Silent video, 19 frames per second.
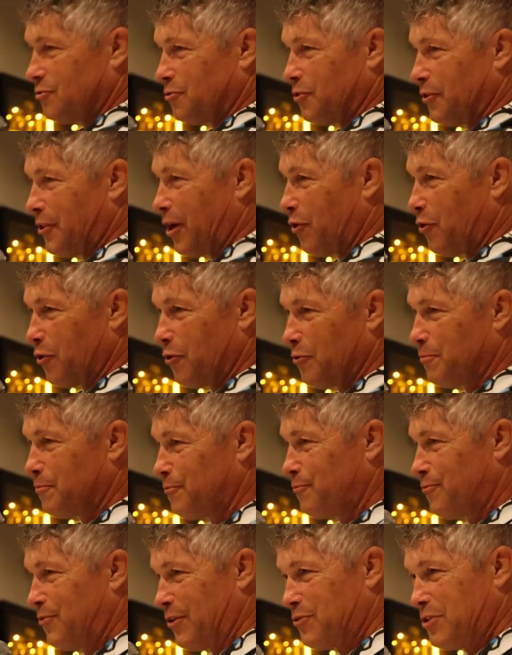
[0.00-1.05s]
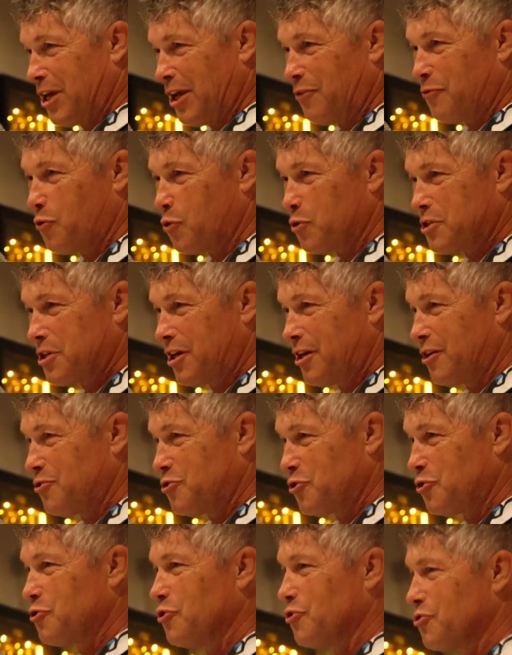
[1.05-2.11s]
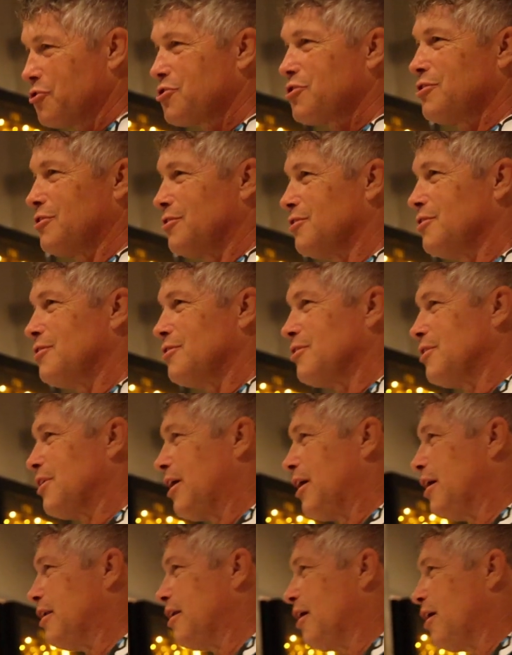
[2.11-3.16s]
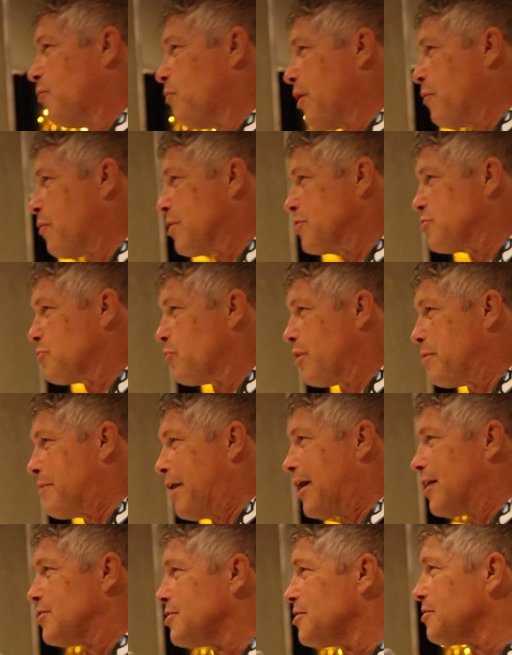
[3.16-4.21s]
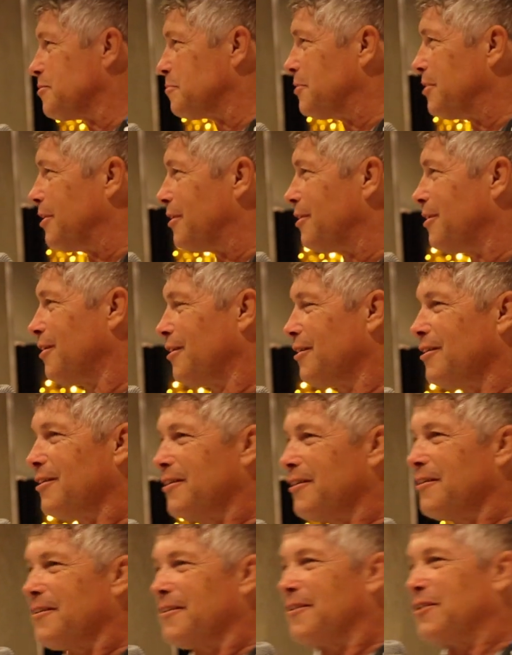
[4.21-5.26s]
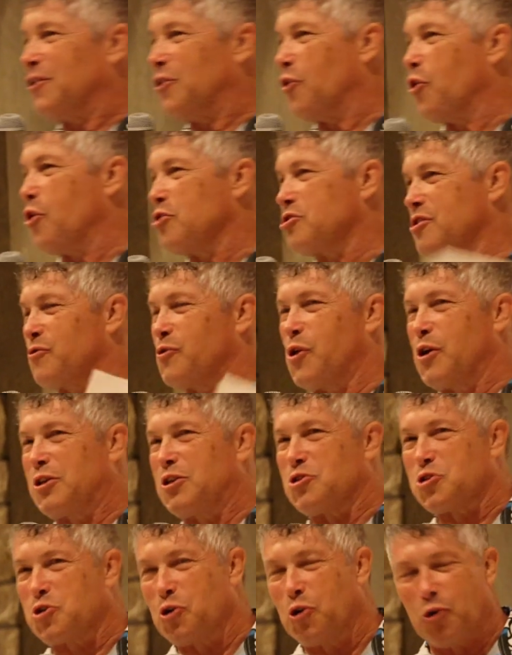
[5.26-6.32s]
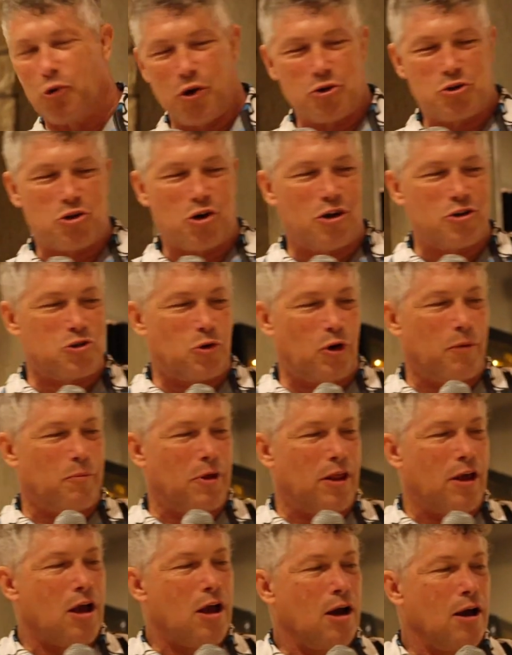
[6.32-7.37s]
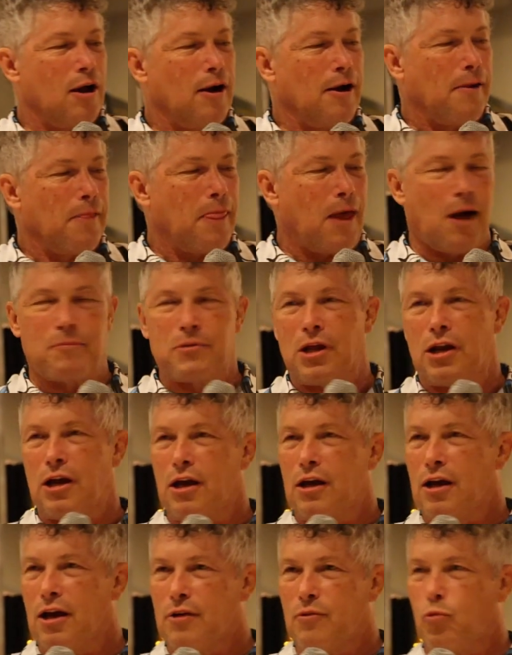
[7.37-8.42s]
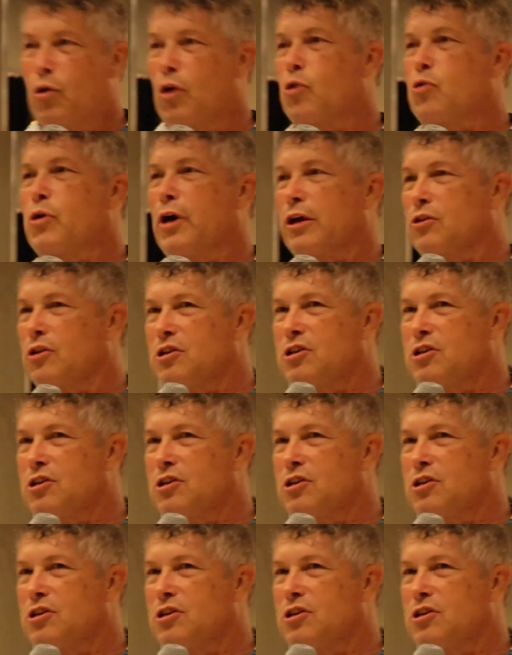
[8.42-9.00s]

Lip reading: when they were 15, 14 and juniors. And Ray wants a rematch. You know, those who went to school know Sean's story, but I'm going to, real quick,